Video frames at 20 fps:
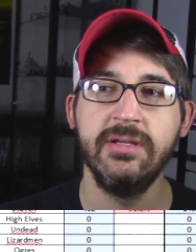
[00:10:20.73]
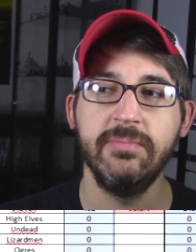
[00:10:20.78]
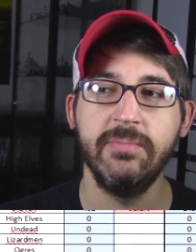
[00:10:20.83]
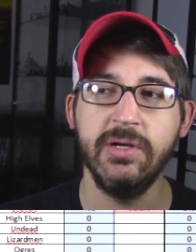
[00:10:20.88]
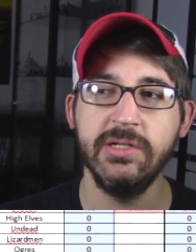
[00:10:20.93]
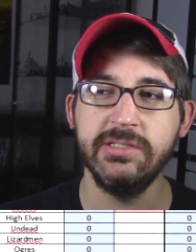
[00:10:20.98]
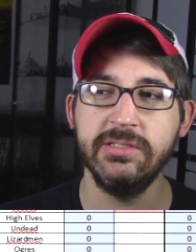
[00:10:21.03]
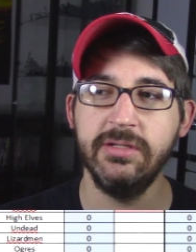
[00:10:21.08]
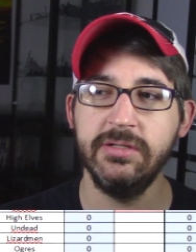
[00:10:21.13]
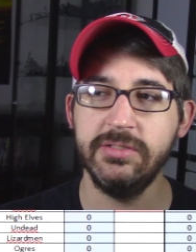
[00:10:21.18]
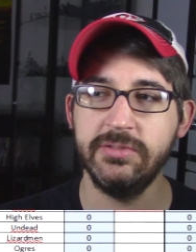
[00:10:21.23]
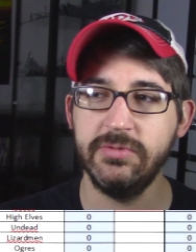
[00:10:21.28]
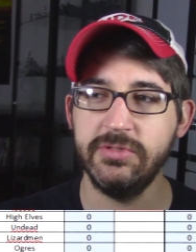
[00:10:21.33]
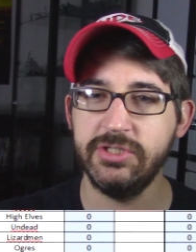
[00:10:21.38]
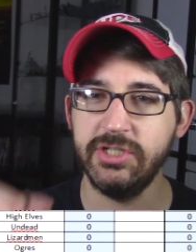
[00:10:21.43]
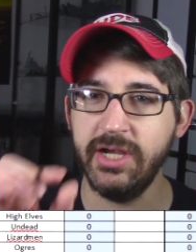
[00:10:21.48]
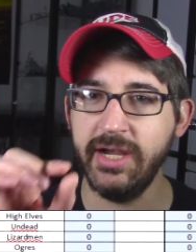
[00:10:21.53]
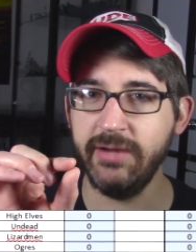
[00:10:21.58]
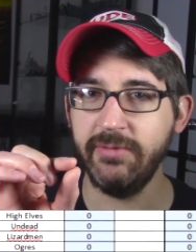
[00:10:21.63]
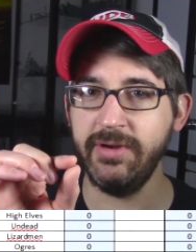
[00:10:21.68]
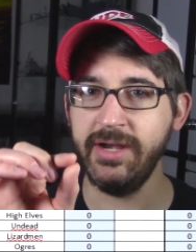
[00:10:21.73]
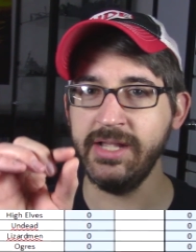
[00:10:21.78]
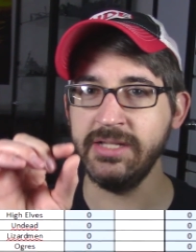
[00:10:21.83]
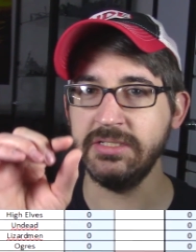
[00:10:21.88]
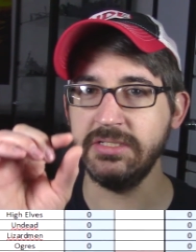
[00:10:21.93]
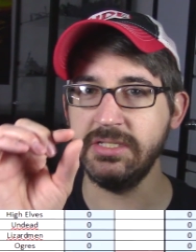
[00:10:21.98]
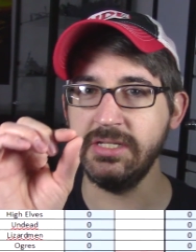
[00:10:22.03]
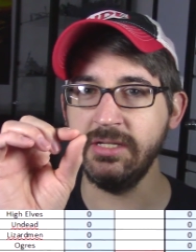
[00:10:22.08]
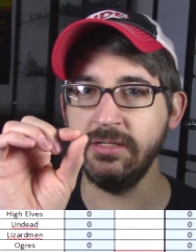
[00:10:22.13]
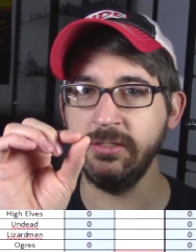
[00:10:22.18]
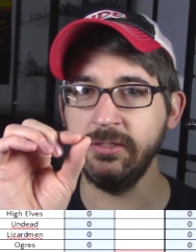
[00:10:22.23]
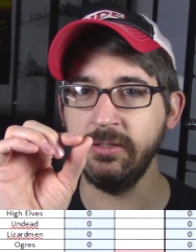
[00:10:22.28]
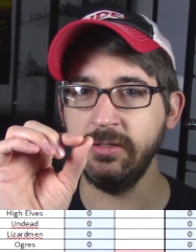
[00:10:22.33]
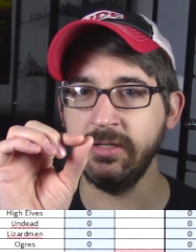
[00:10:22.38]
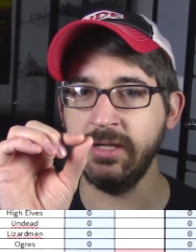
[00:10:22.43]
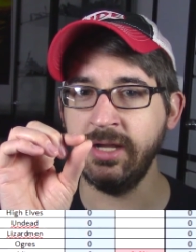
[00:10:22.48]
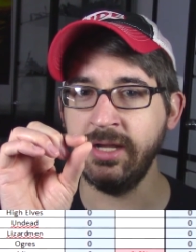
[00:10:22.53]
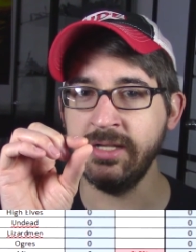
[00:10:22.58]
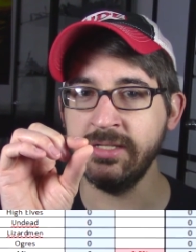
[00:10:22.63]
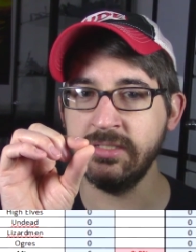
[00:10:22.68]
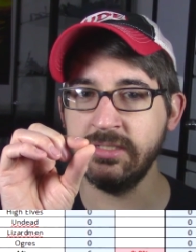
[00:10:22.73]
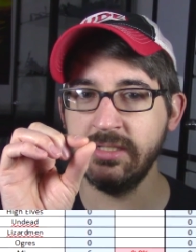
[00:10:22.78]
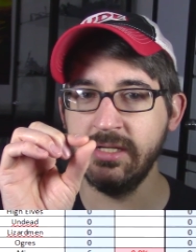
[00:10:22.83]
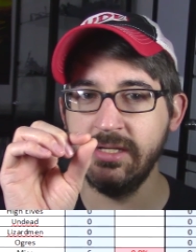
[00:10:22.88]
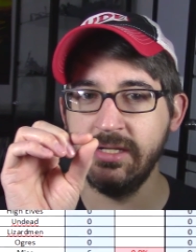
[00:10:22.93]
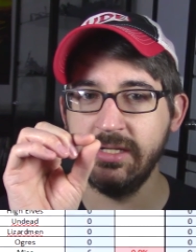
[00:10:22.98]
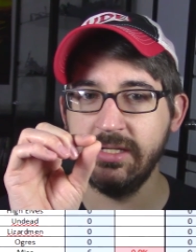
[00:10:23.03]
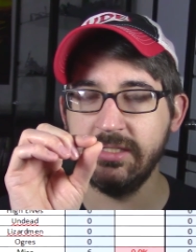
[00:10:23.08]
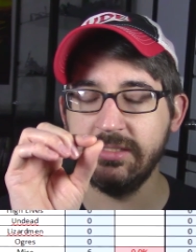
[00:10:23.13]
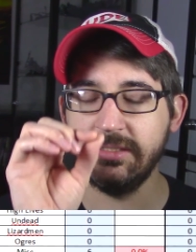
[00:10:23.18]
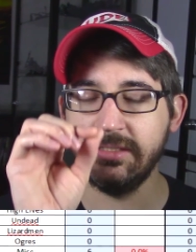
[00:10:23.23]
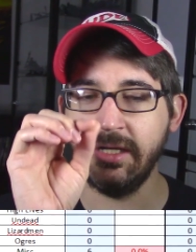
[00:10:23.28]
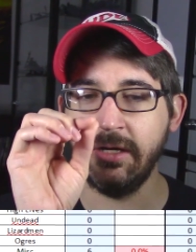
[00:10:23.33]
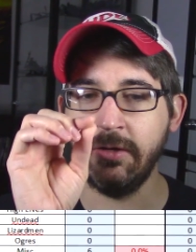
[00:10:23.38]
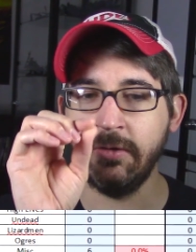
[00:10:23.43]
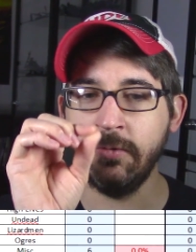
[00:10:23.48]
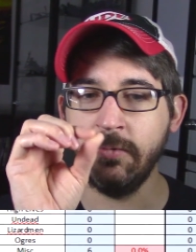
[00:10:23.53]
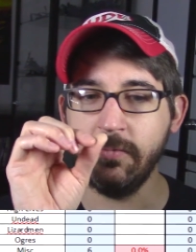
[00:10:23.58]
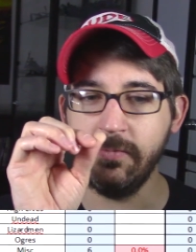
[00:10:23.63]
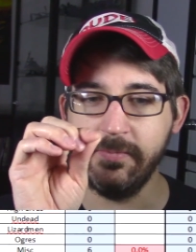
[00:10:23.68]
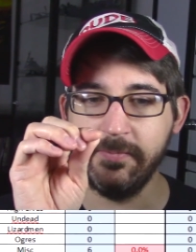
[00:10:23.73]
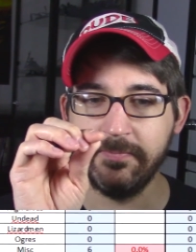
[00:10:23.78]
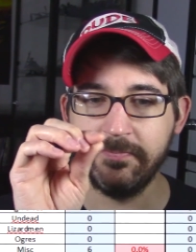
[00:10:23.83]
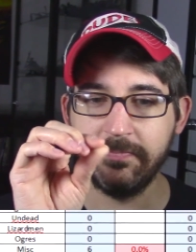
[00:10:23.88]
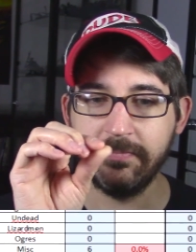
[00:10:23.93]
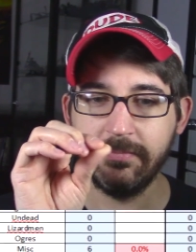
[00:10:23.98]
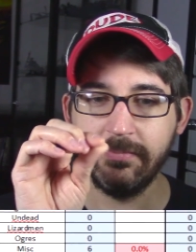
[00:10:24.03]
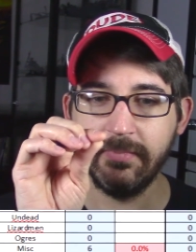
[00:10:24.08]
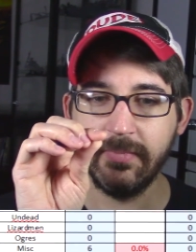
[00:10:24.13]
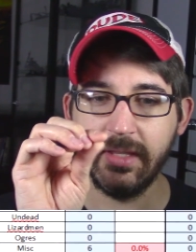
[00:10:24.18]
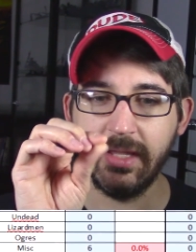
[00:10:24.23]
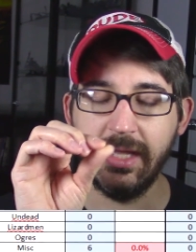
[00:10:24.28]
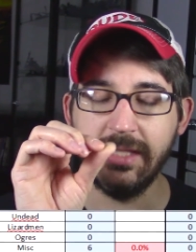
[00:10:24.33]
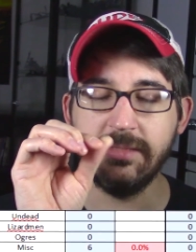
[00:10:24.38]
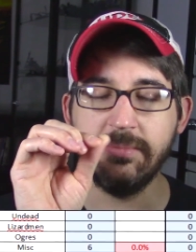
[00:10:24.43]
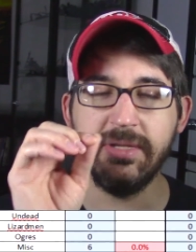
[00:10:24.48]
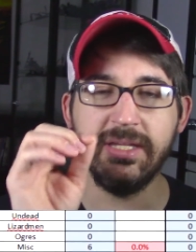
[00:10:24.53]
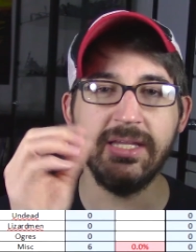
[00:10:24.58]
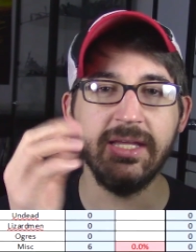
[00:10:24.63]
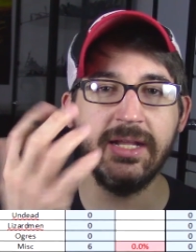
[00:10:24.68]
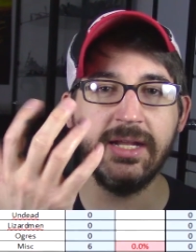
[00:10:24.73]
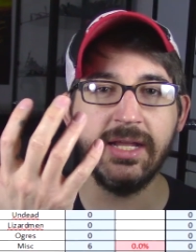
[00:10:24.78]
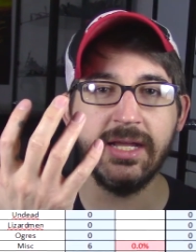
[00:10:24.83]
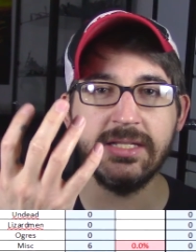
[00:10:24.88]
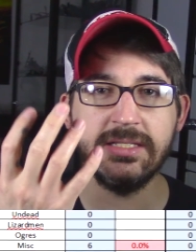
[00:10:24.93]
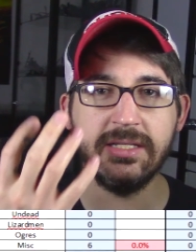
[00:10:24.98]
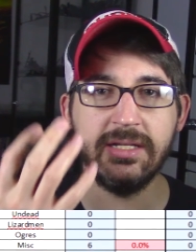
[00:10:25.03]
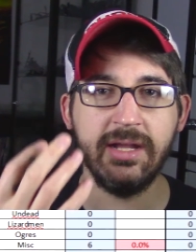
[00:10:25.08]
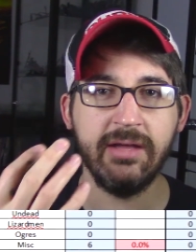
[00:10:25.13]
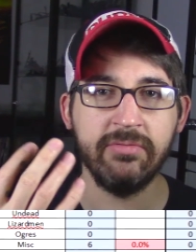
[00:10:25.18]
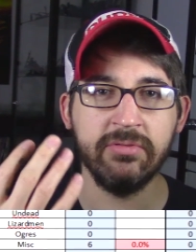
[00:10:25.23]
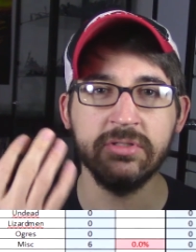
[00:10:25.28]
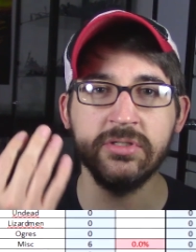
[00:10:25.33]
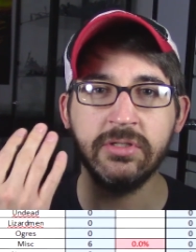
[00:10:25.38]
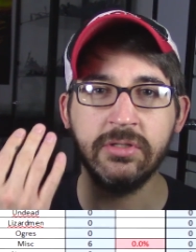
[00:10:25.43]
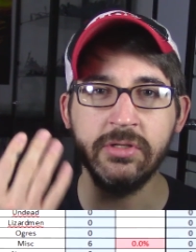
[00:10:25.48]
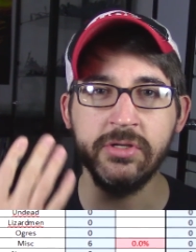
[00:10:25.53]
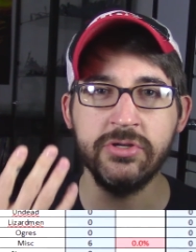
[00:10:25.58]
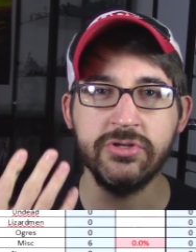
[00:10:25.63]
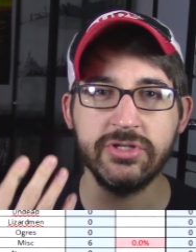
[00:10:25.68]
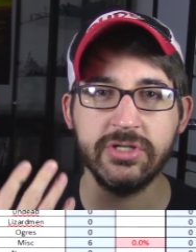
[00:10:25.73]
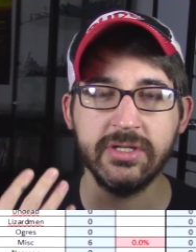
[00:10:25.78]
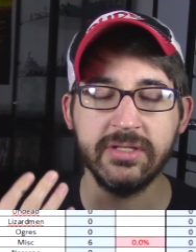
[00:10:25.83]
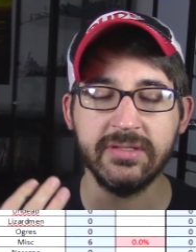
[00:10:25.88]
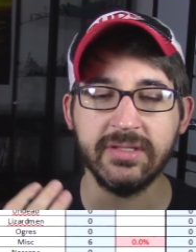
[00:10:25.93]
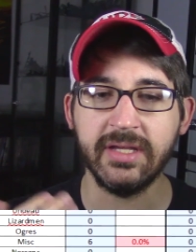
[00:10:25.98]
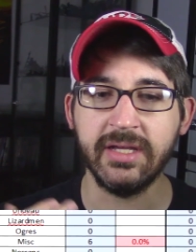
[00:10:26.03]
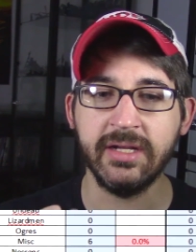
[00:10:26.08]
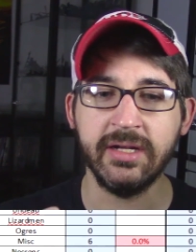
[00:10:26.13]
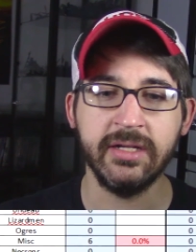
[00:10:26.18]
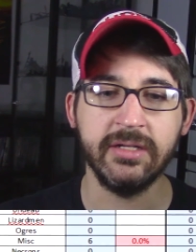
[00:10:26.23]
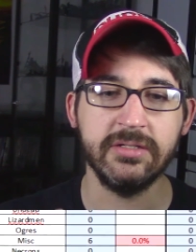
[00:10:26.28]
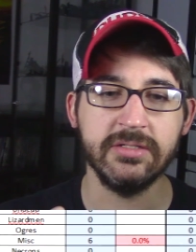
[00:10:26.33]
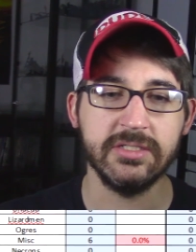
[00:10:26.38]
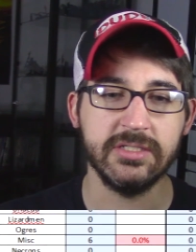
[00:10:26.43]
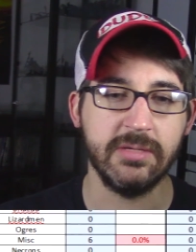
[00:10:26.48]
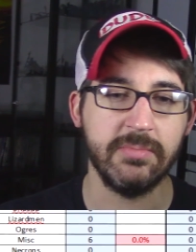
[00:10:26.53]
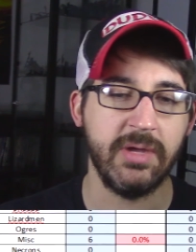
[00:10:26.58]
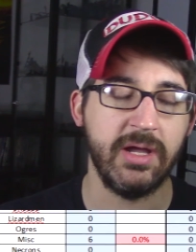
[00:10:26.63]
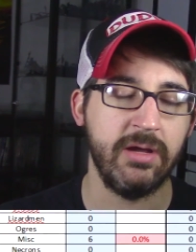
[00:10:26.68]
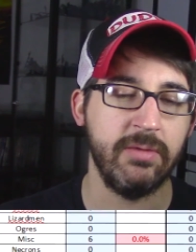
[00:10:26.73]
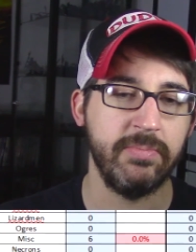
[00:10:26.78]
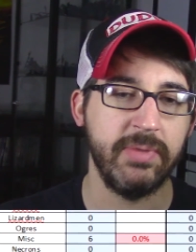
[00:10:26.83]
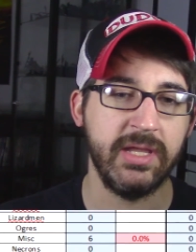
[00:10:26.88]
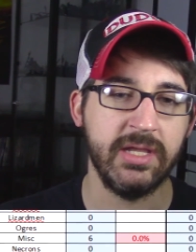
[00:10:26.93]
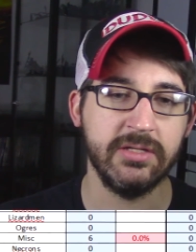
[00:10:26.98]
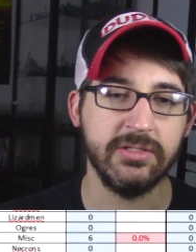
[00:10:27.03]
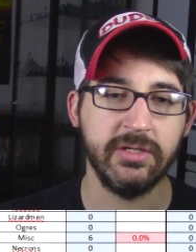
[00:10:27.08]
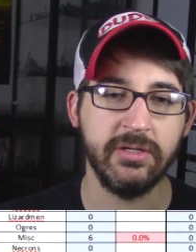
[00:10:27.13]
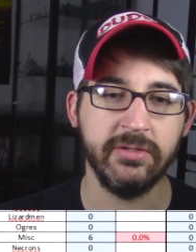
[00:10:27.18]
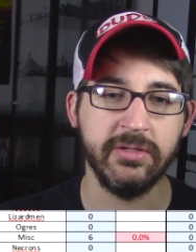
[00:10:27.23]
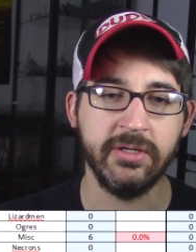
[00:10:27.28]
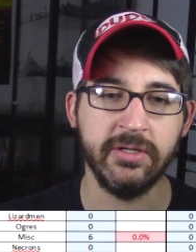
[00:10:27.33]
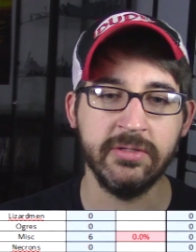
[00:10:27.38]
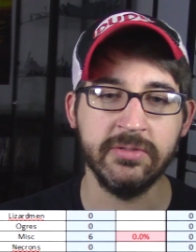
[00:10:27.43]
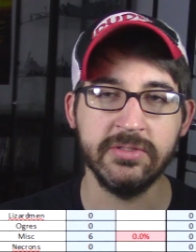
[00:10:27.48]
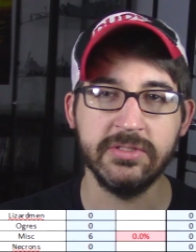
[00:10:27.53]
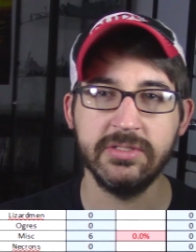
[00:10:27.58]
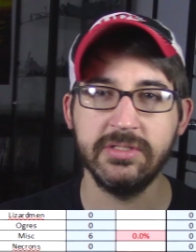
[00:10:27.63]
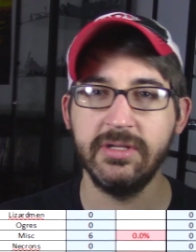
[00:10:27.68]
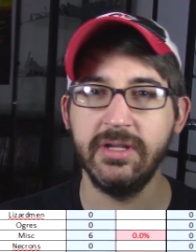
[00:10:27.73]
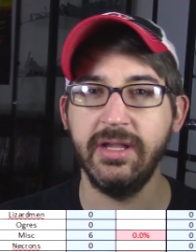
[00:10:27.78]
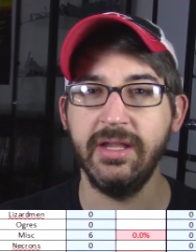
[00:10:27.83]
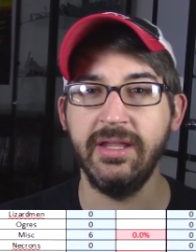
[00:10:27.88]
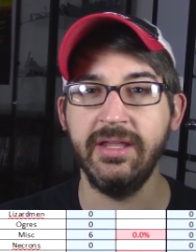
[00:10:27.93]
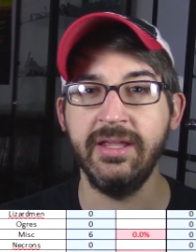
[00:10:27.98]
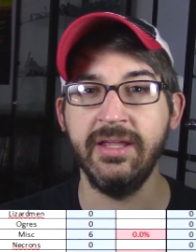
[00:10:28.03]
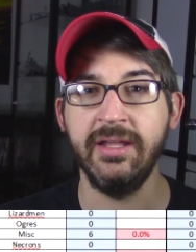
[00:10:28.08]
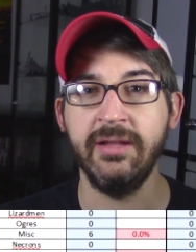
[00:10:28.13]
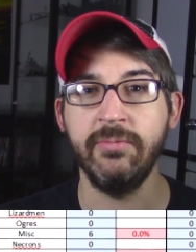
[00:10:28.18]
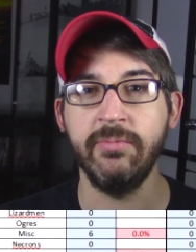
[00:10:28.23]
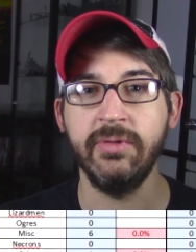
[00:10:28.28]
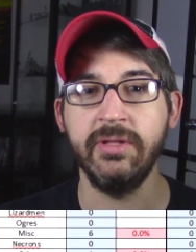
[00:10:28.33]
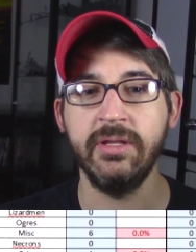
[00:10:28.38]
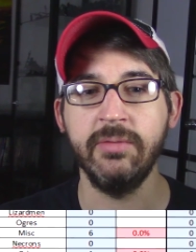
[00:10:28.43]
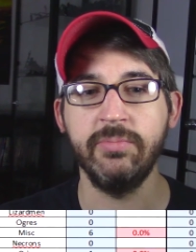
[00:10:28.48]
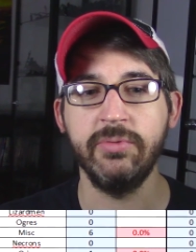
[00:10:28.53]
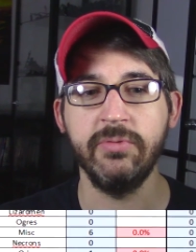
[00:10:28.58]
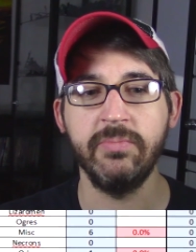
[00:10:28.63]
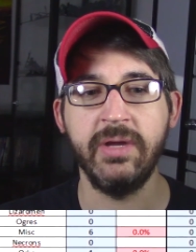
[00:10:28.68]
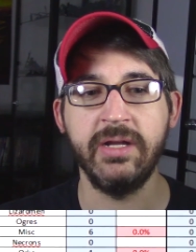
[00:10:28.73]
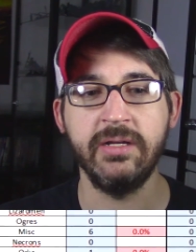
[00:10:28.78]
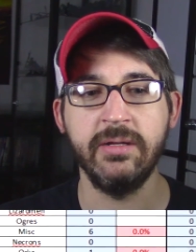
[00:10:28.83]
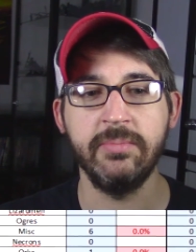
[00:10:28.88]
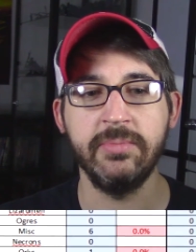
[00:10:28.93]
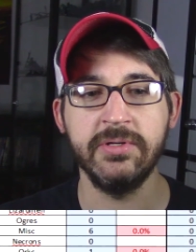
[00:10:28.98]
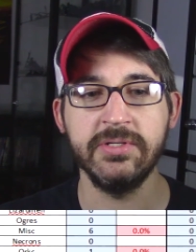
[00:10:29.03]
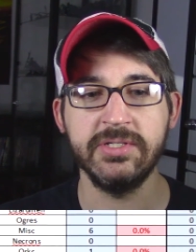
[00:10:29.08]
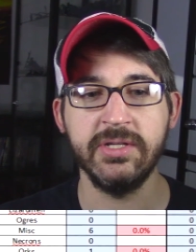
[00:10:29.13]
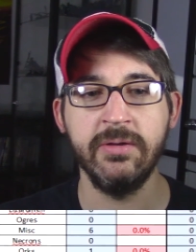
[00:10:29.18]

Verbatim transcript: Most of those were giant rats, teeny little guys. So at the beginning, I did have a delusion that I could somehow paint all those and really improve my numbers.